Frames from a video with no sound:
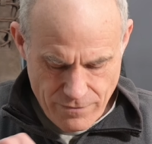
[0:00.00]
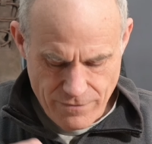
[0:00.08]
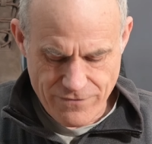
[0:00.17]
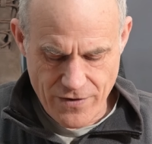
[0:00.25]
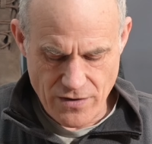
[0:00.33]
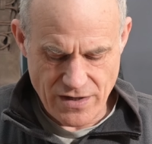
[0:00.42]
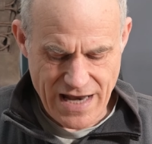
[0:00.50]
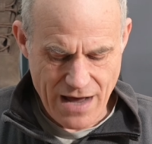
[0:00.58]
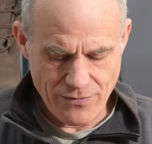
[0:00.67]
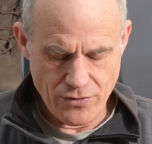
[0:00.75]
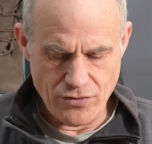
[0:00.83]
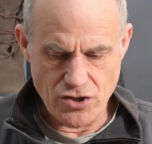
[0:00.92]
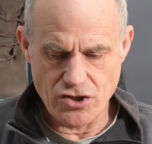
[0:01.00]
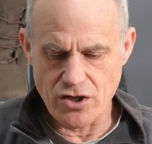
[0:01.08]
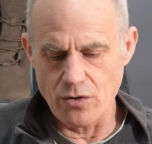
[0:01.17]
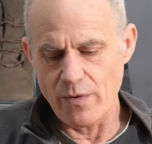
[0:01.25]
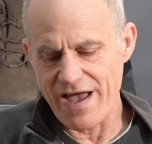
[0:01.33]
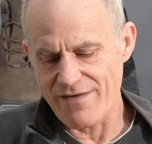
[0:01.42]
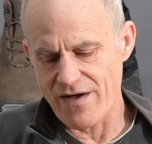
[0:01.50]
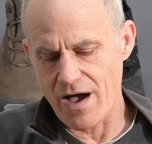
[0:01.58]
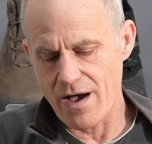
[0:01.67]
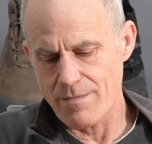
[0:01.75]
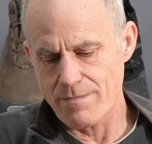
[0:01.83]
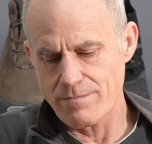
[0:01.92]
Further down through the shoe, we have
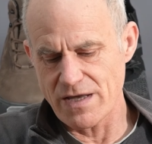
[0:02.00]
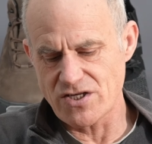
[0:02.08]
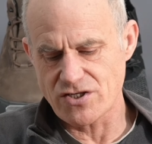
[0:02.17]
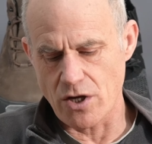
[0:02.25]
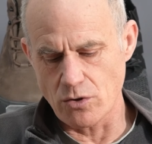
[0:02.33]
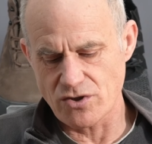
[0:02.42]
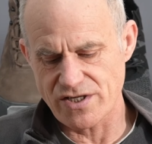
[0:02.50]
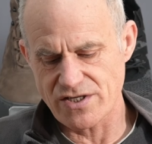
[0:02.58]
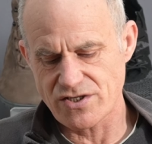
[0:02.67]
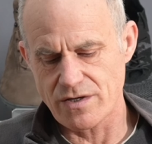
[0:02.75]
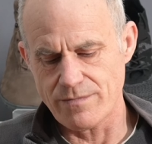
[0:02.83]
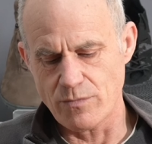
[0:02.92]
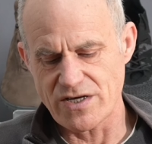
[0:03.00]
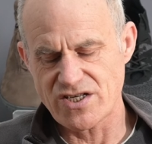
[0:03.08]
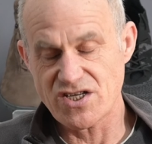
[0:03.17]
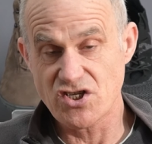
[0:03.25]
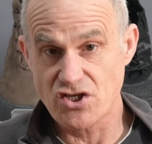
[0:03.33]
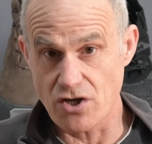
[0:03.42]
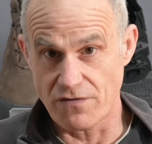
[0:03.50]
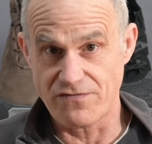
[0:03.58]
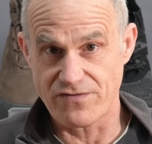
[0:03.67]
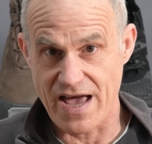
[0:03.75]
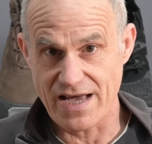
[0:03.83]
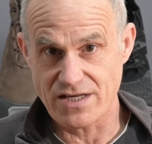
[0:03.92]
our midsole system, which is soft
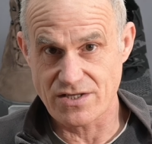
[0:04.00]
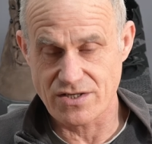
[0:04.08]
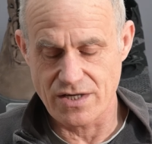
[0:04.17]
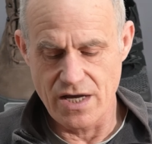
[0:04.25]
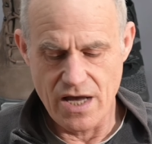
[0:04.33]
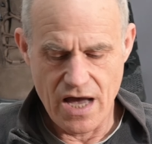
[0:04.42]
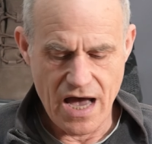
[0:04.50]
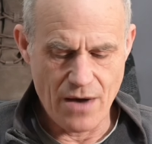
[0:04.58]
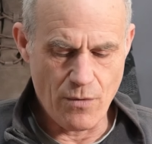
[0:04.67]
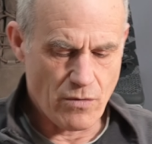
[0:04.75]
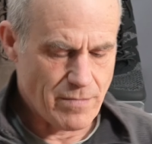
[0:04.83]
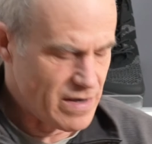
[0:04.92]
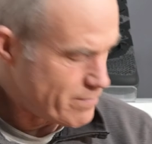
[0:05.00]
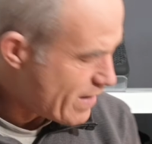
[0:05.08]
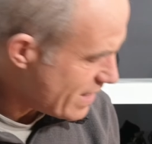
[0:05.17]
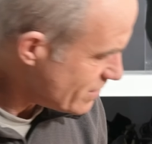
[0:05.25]
flex. And what we mean by